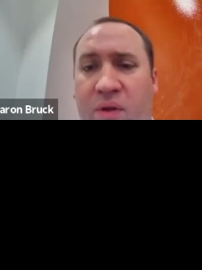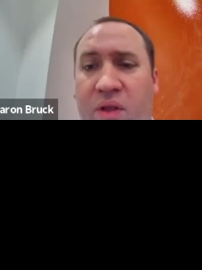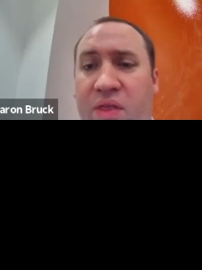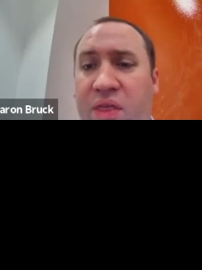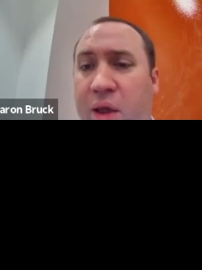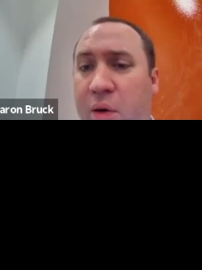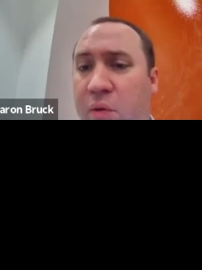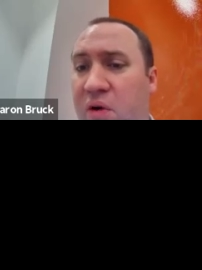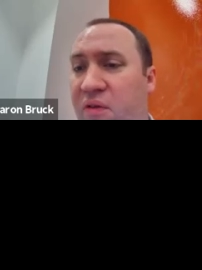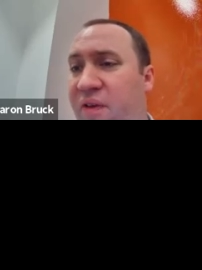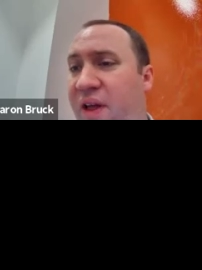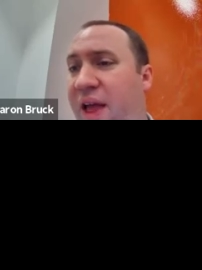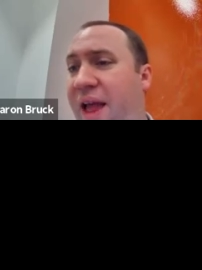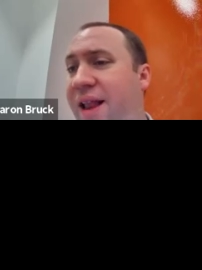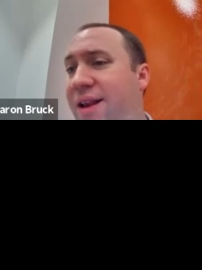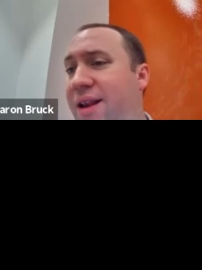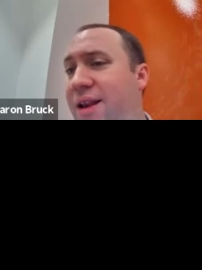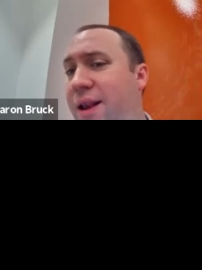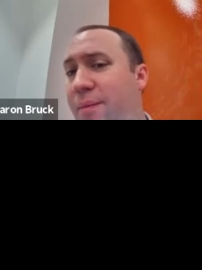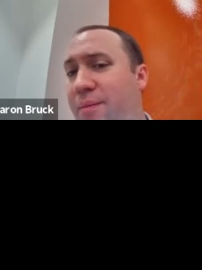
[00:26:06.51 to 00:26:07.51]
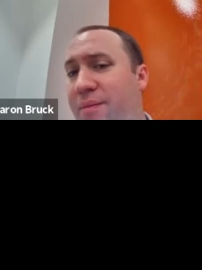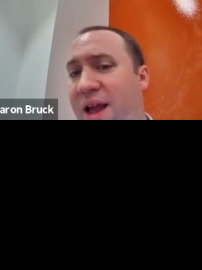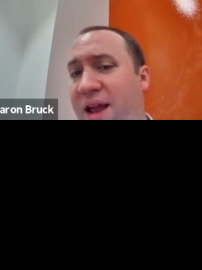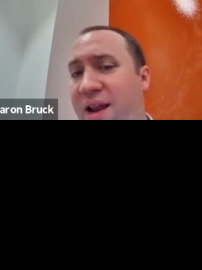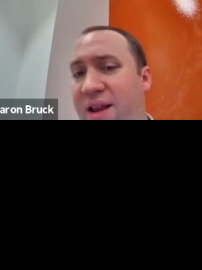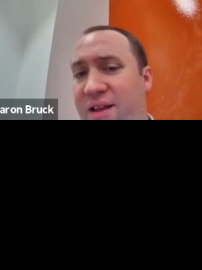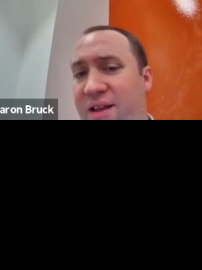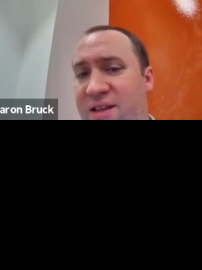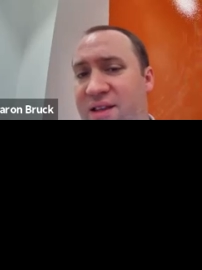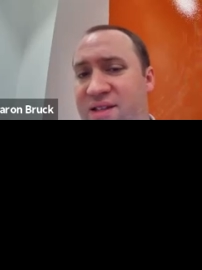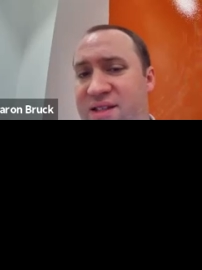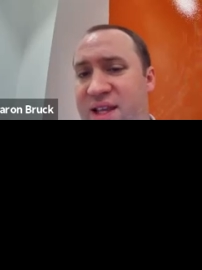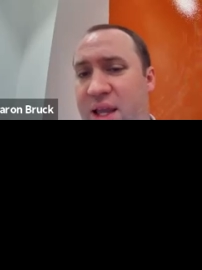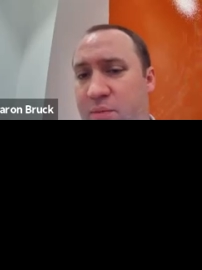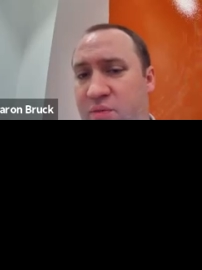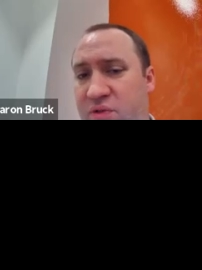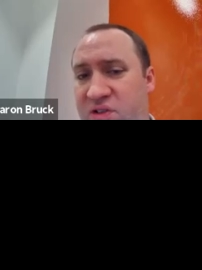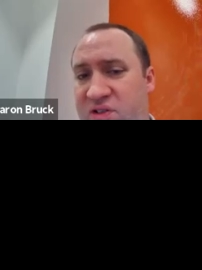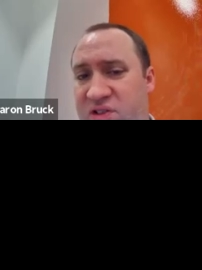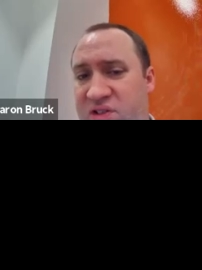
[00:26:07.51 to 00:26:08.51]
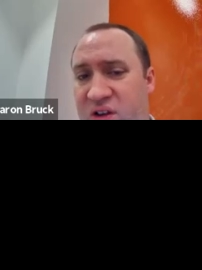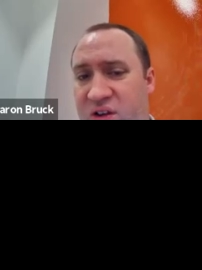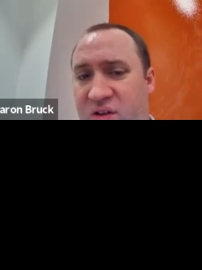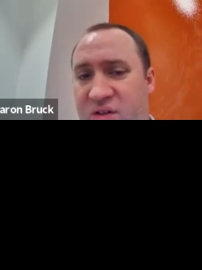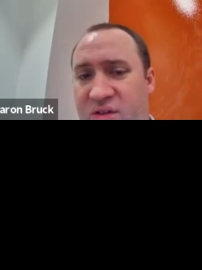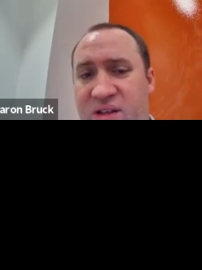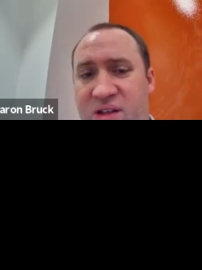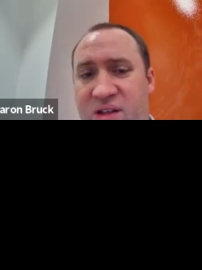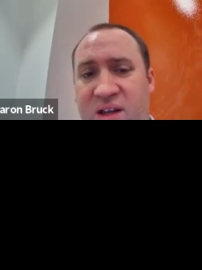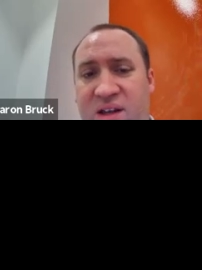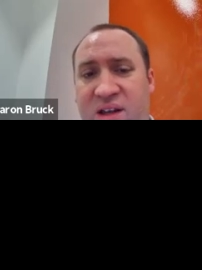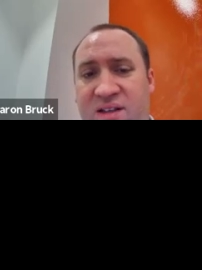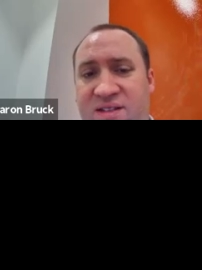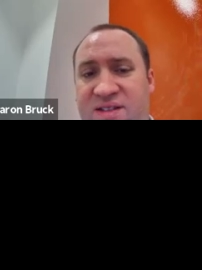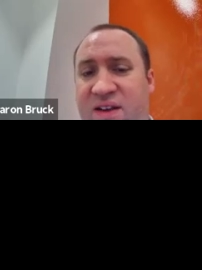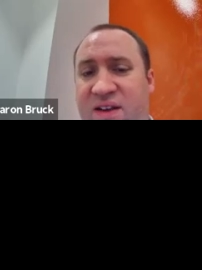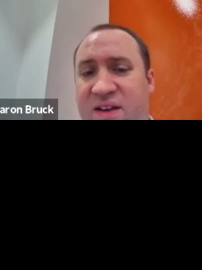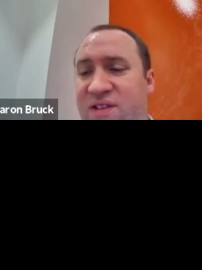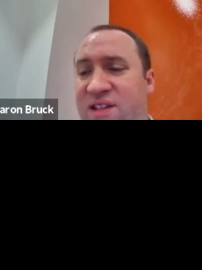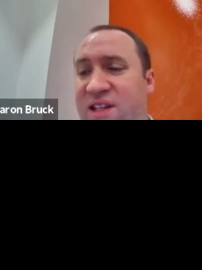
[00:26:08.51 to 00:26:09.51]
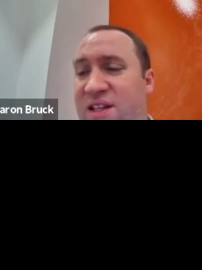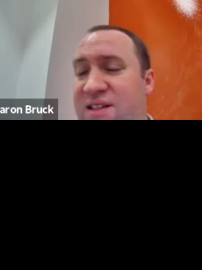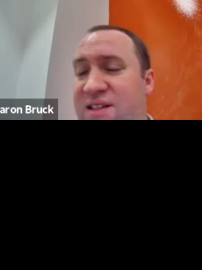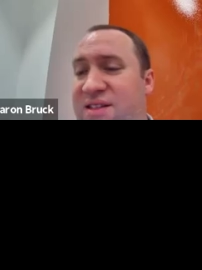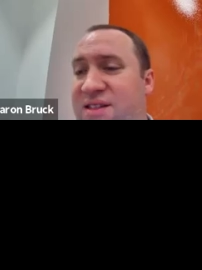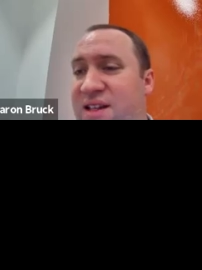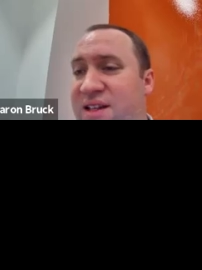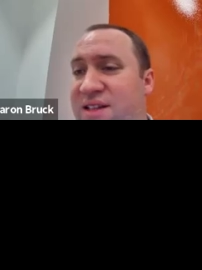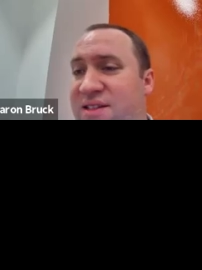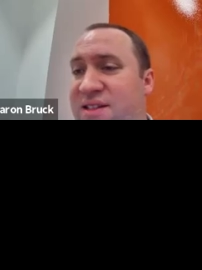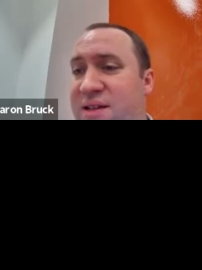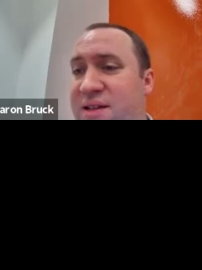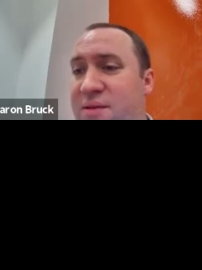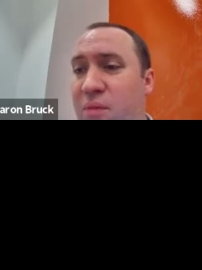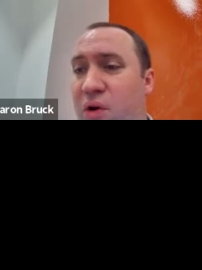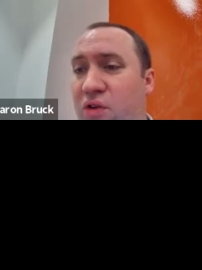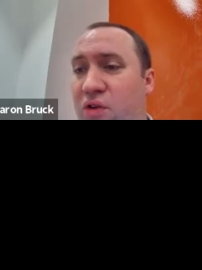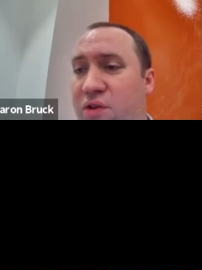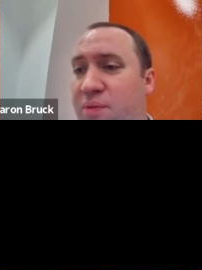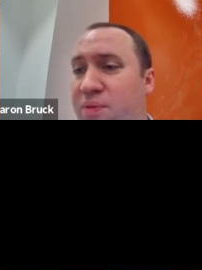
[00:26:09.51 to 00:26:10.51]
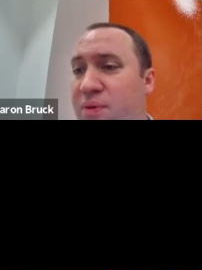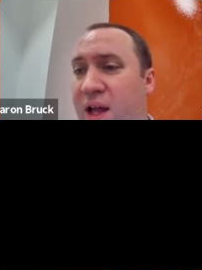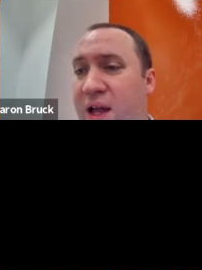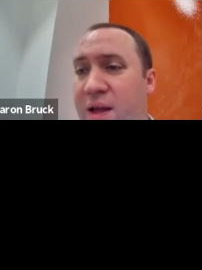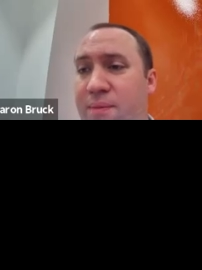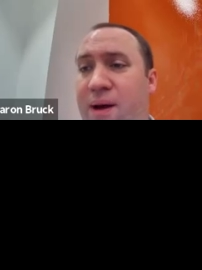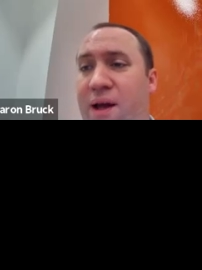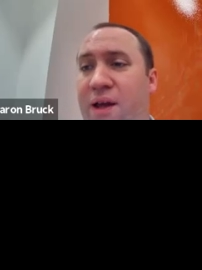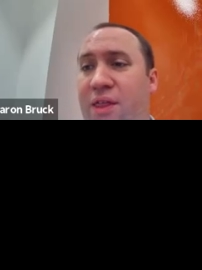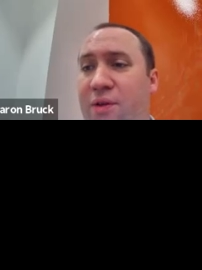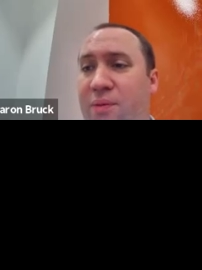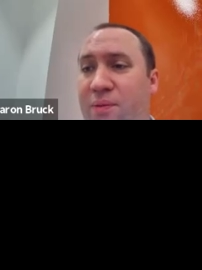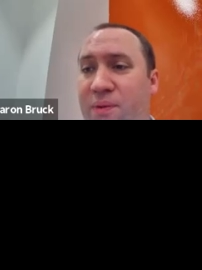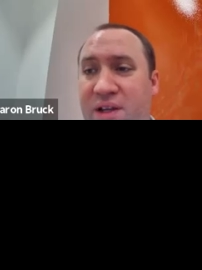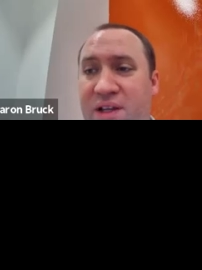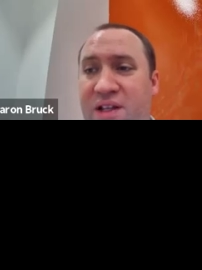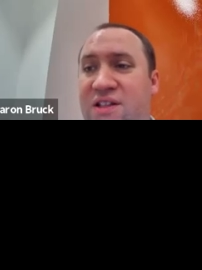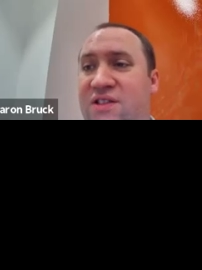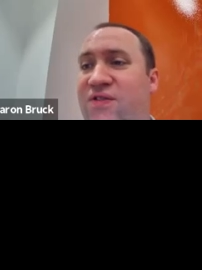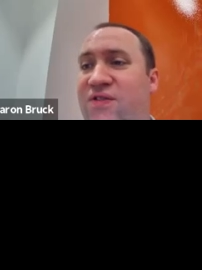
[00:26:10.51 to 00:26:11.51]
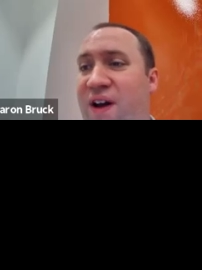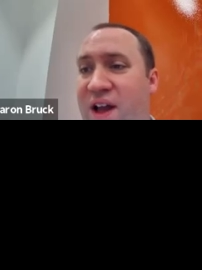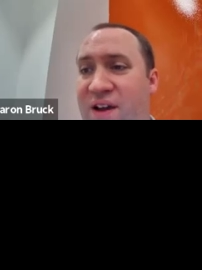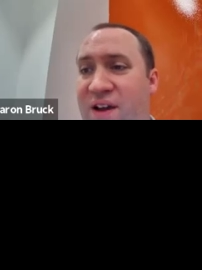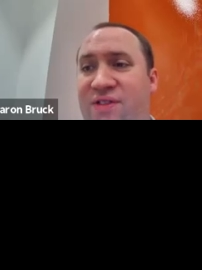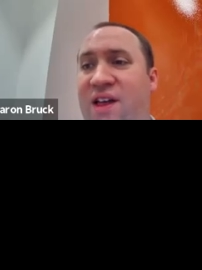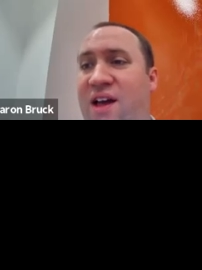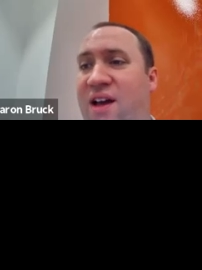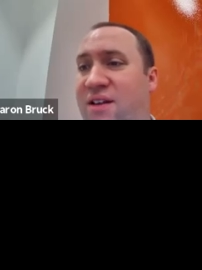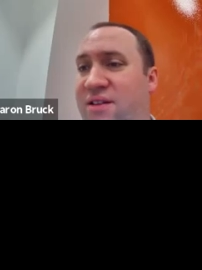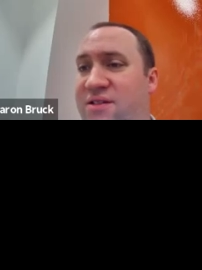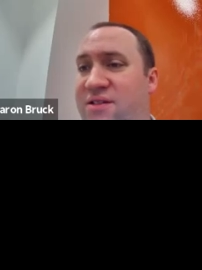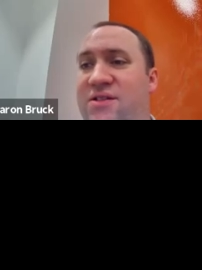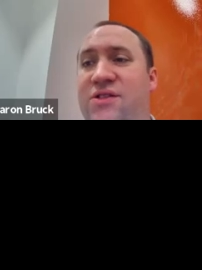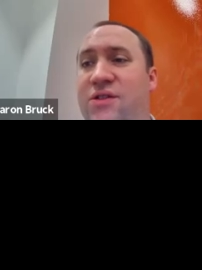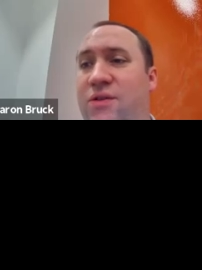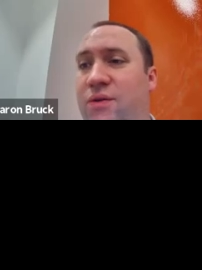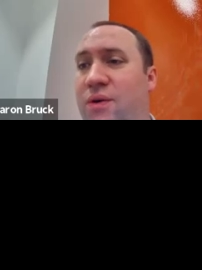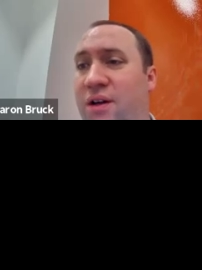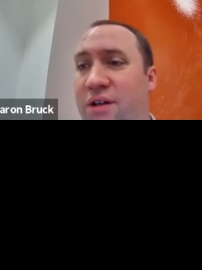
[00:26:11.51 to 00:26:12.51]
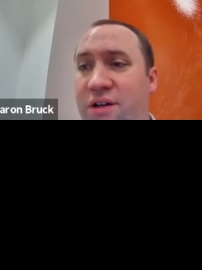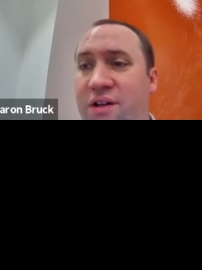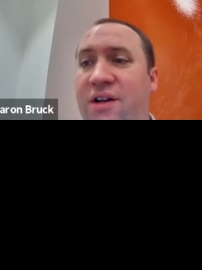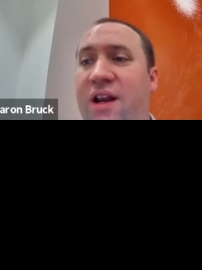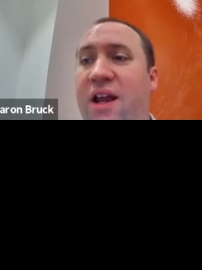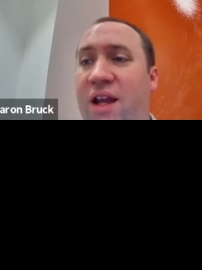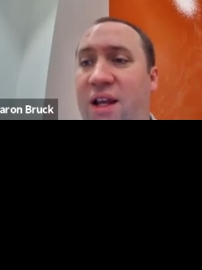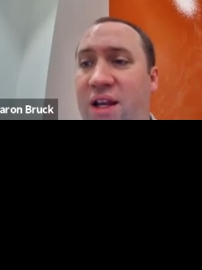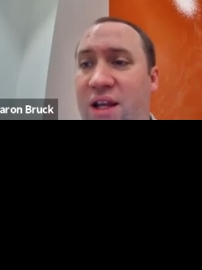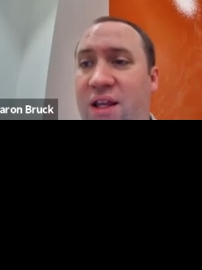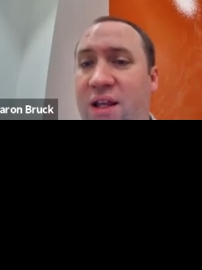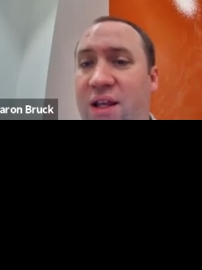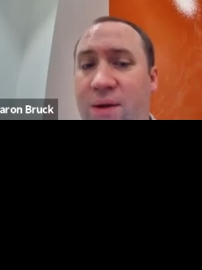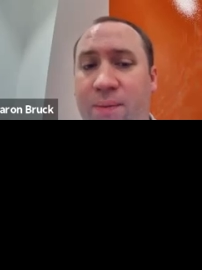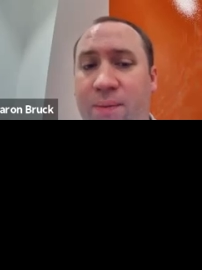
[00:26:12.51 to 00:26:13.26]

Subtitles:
They would have ended up netting the same result. 1760 multiplied by 3 is 5,280.